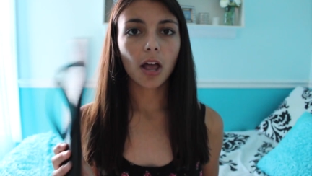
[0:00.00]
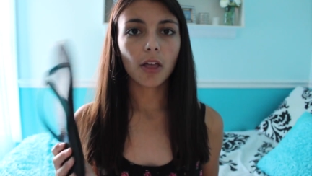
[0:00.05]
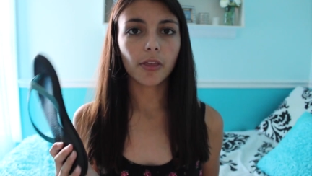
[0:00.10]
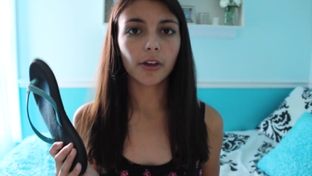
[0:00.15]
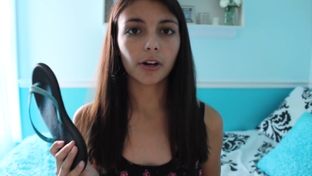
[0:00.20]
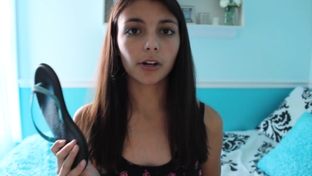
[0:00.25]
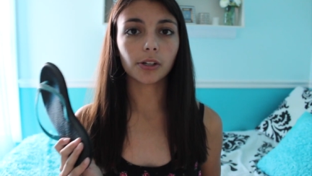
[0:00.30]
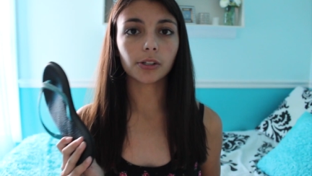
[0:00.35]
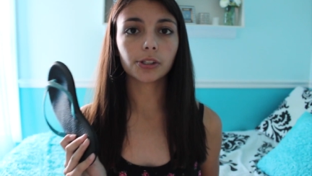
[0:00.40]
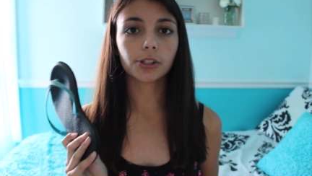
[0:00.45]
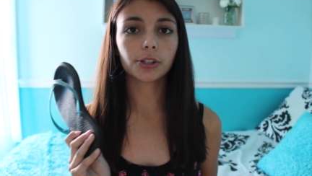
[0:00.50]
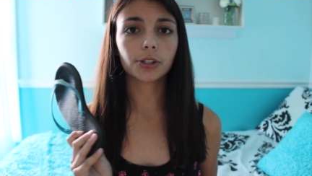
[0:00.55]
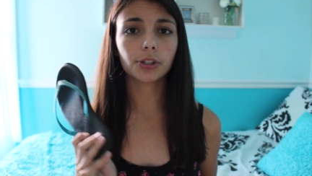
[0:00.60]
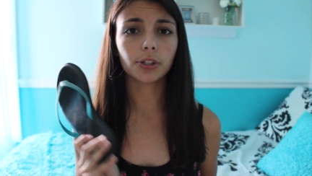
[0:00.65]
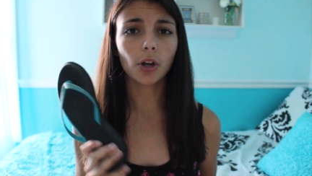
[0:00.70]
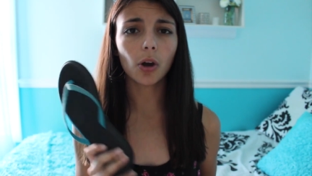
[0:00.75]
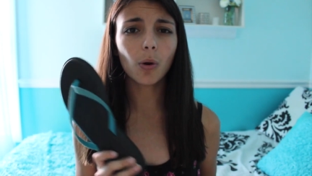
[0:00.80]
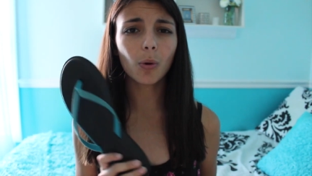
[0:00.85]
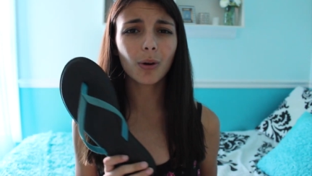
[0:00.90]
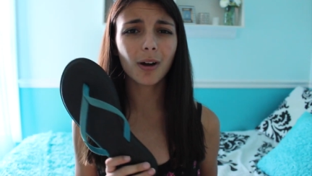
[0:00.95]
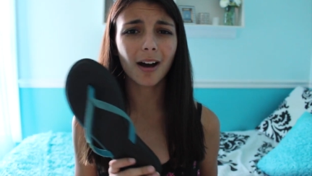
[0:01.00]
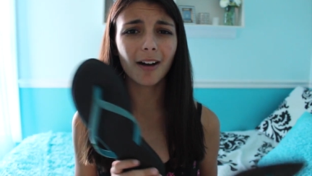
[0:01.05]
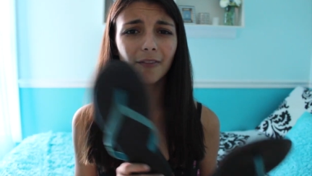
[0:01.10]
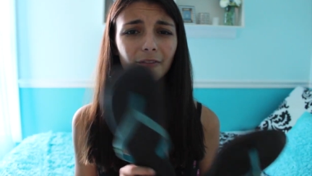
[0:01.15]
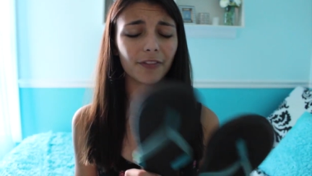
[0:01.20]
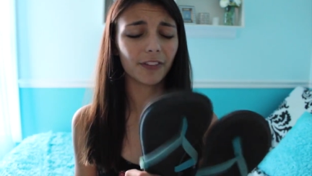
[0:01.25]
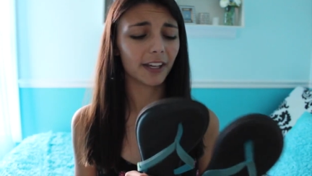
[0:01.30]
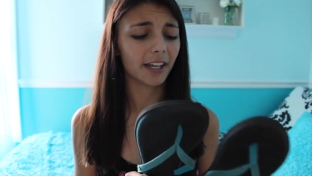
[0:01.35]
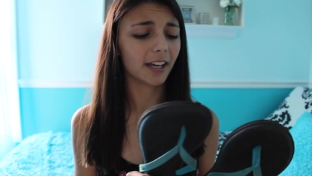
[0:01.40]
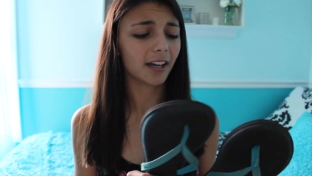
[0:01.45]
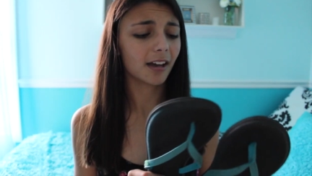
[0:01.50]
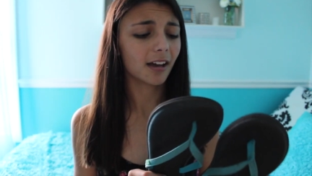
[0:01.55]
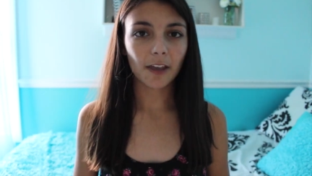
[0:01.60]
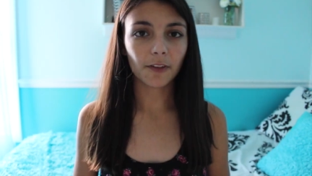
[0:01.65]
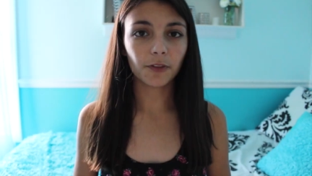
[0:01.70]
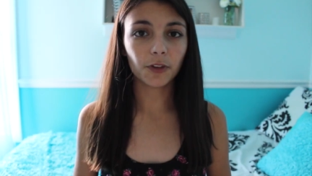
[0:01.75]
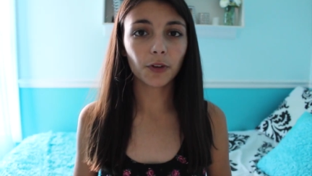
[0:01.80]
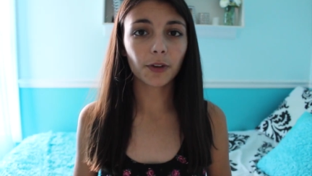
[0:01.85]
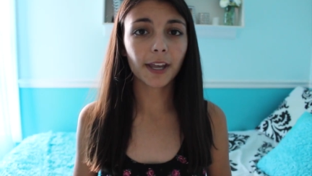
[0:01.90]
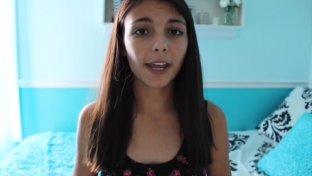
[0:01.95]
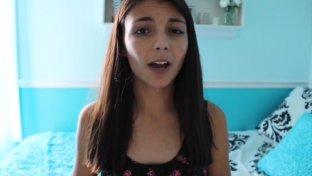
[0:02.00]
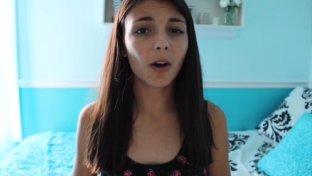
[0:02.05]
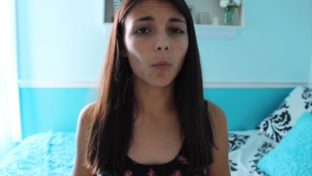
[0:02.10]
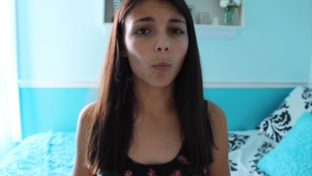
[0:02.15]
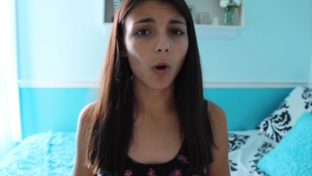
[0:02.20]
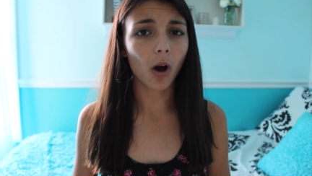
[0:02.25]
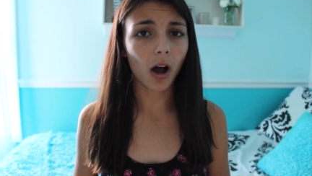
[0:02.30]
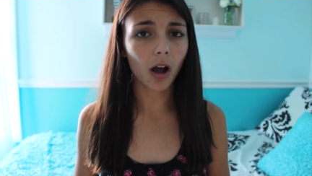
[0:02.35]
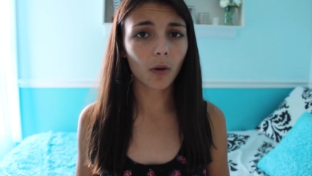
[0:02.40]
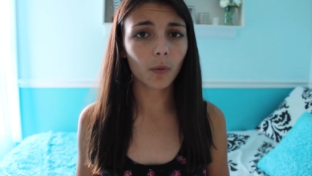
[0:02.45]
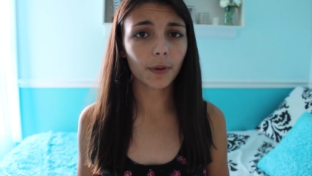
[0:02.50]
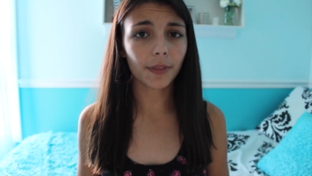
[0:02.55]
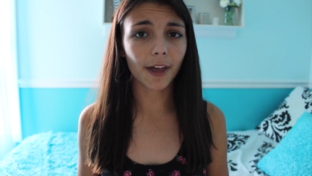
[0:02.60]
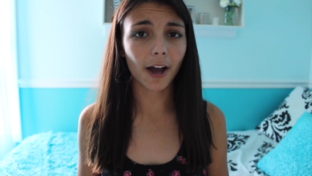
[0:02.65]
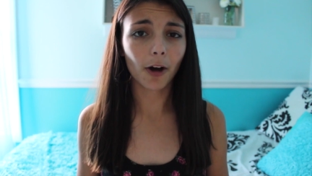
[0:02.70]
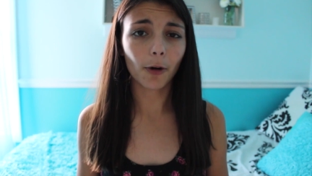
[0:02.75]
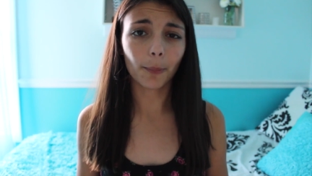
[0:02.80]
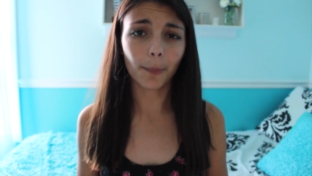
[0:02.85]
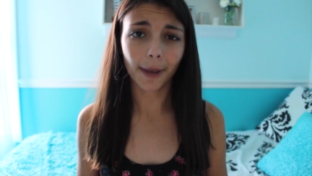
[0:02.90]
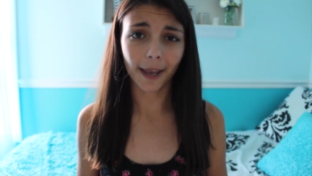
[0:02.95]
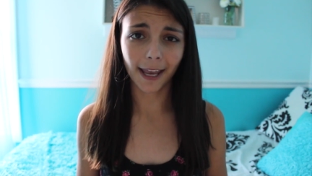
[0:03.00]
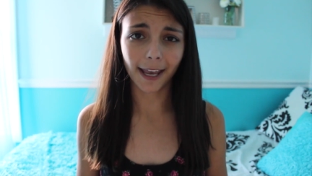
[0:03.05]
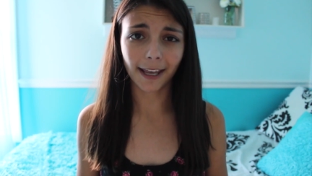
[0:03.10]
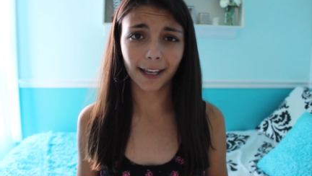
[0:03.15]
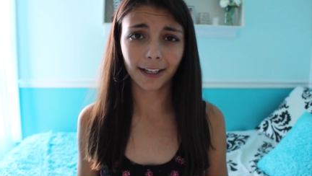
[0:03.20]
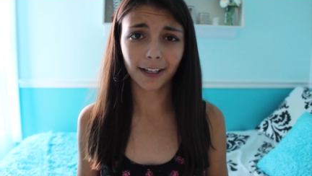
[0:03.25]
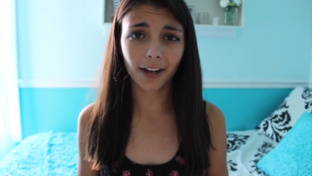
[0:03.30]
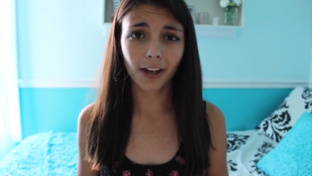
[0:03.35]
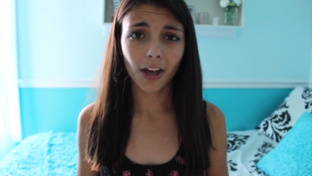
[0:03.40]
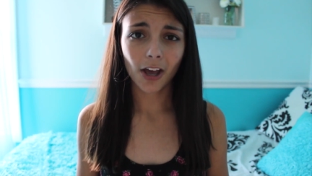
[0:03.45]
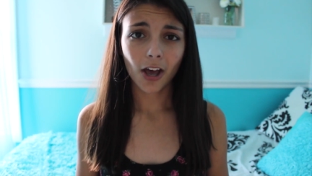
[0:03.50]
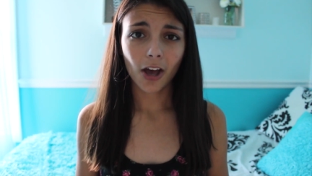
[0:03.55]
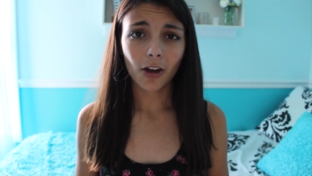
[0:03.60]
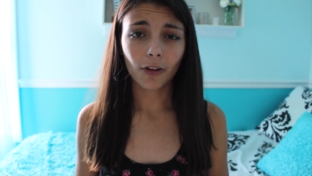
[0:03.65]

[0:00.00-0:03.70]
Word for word: They're so comfy. If you can't walk without pain